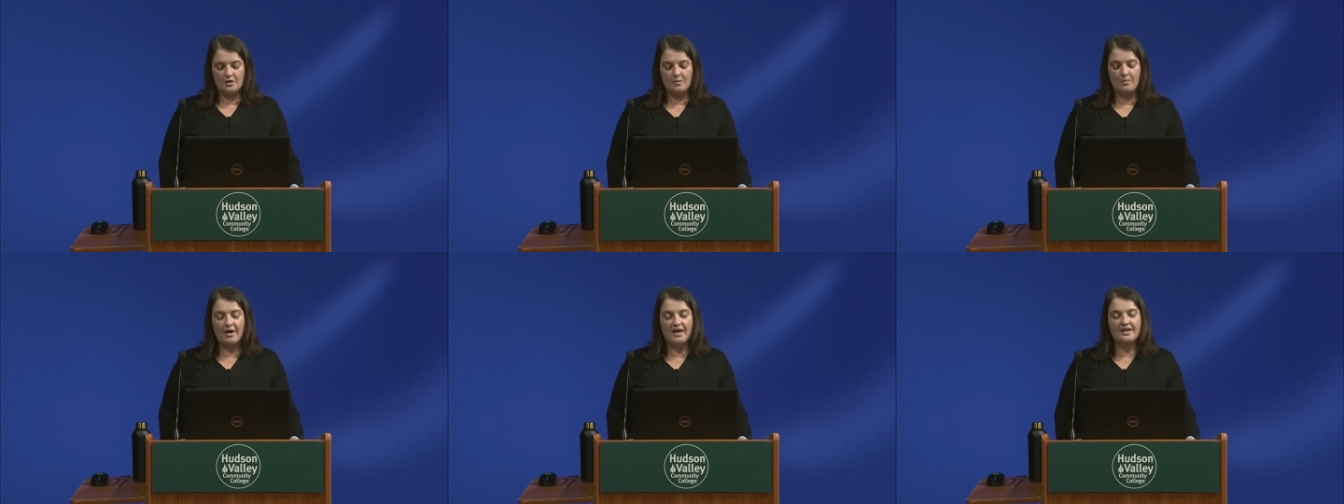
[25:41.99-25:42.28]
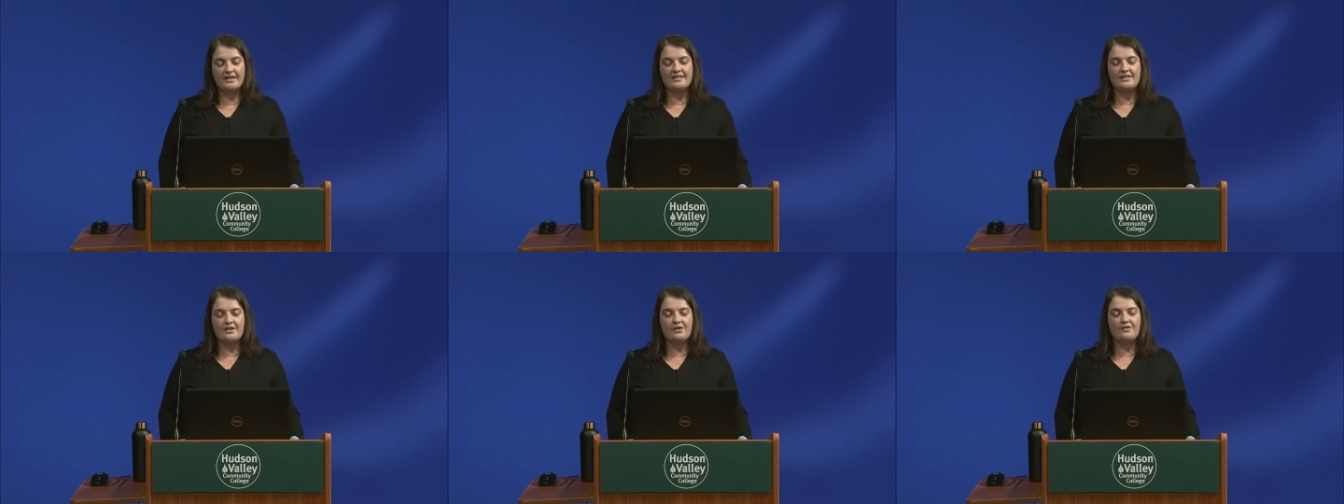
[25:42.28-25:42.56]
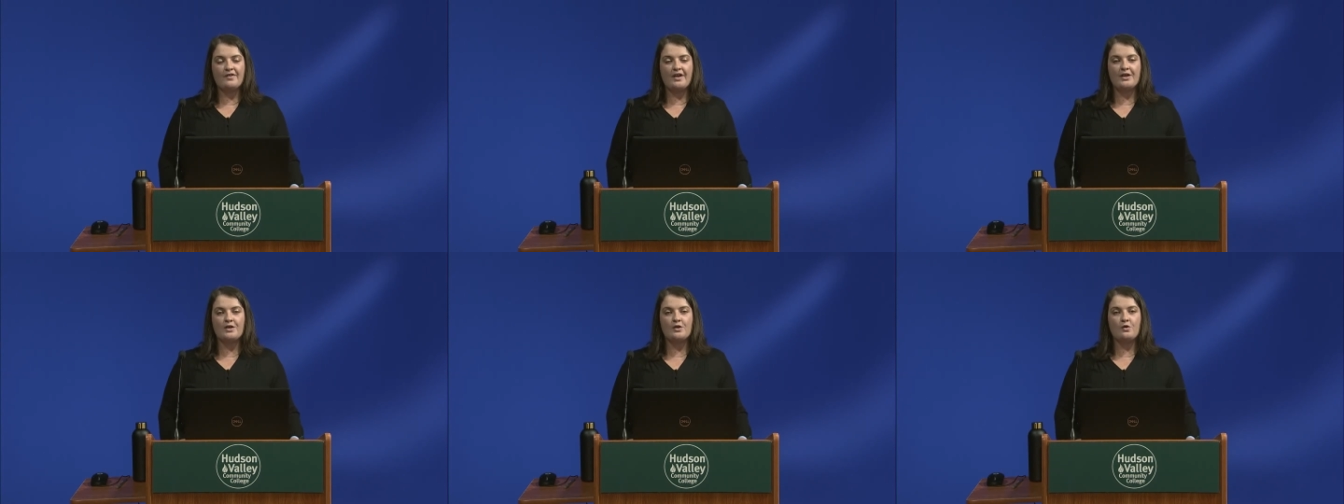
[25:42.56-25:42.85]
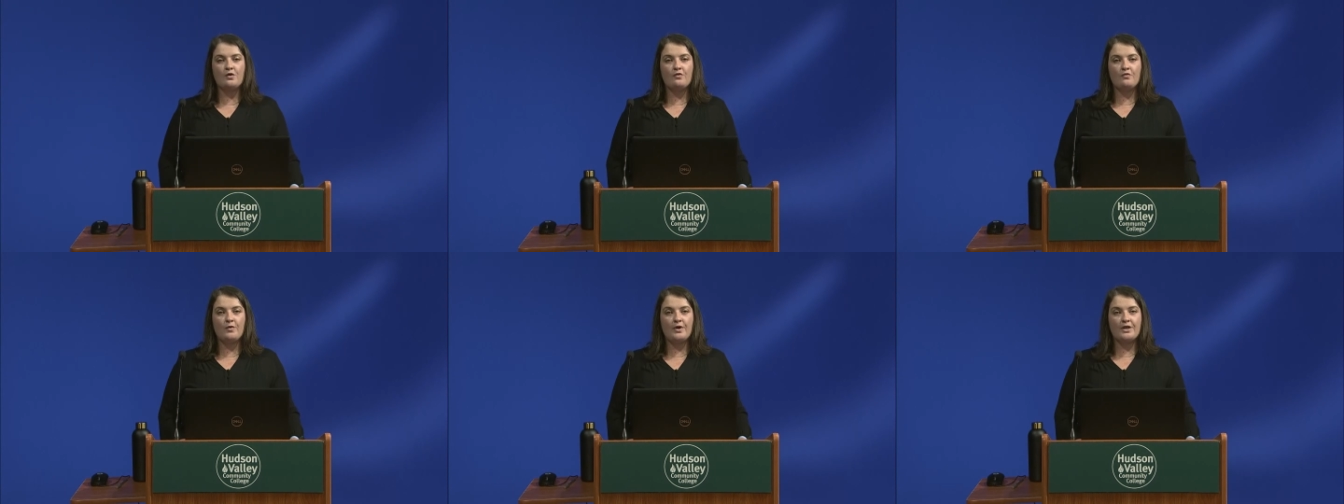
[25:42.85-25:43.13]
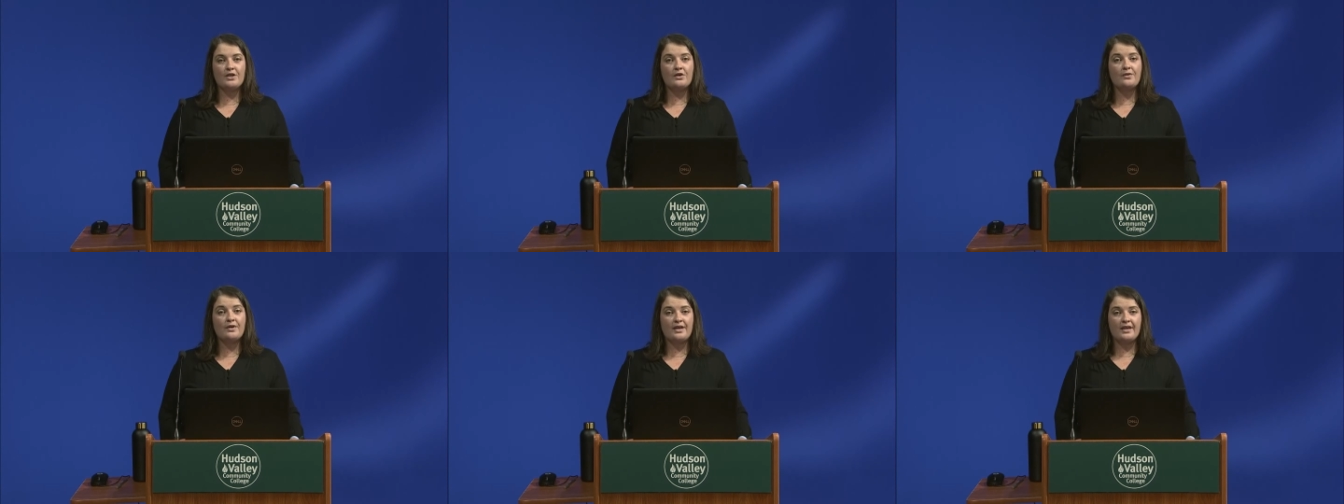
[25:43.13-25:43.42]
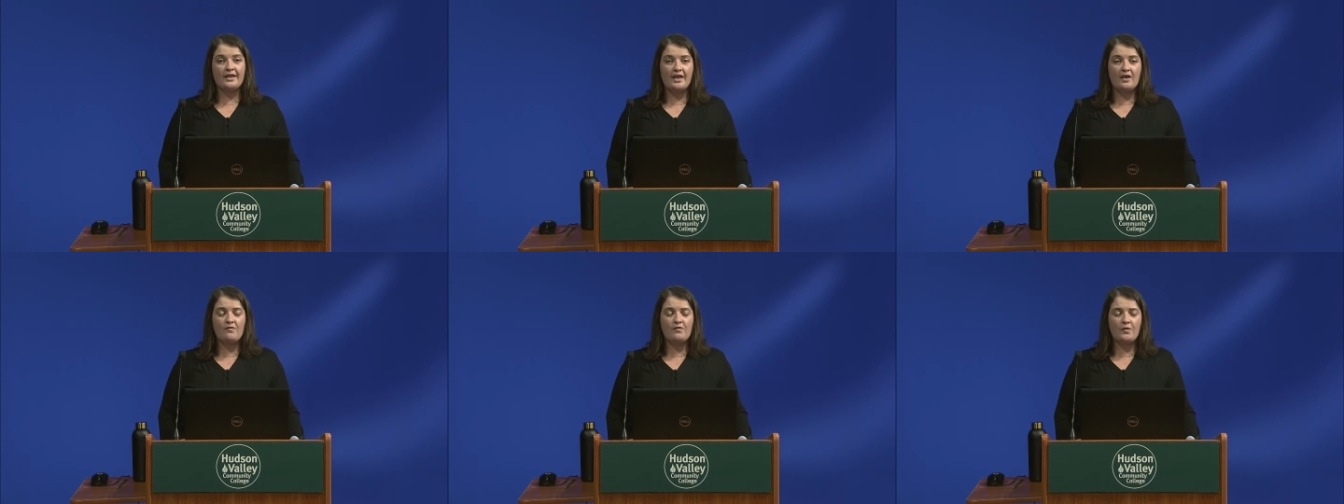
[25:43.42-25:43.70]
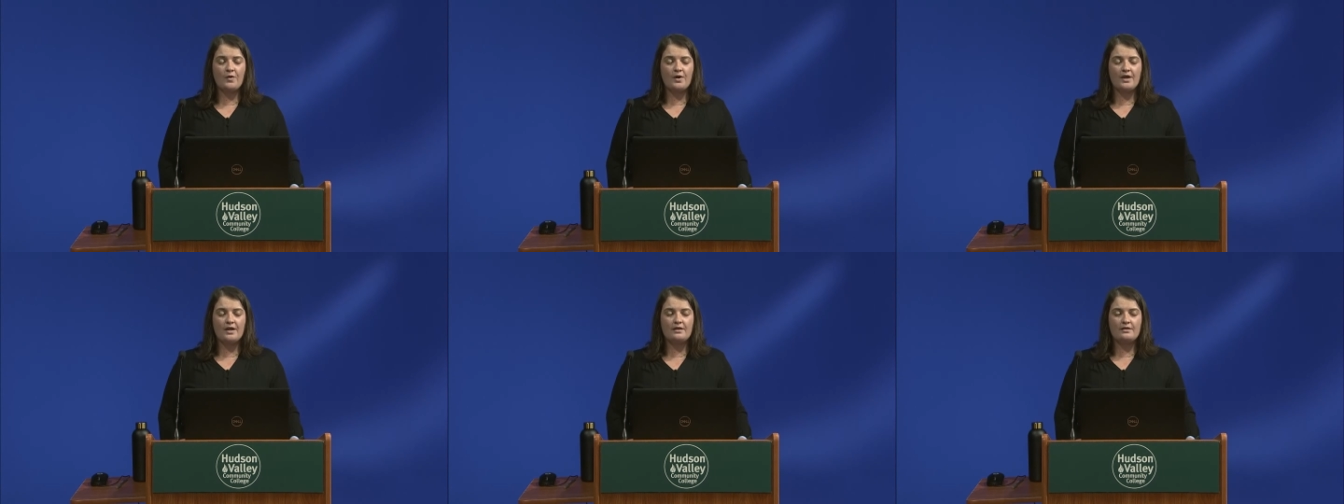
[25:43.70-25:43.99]
monetary value of what you can get
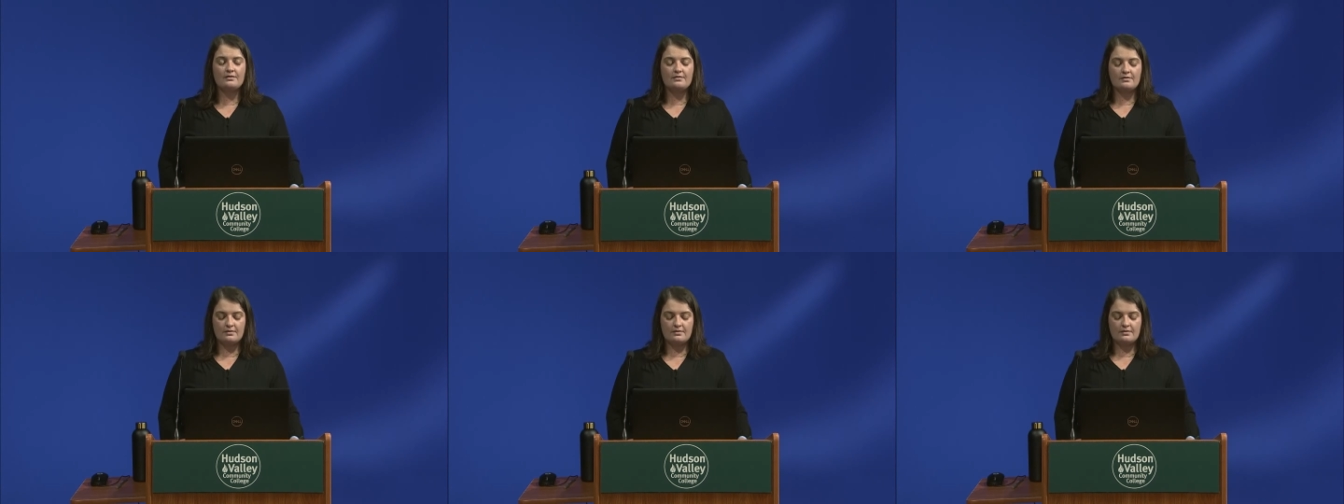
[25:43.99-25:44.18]
for it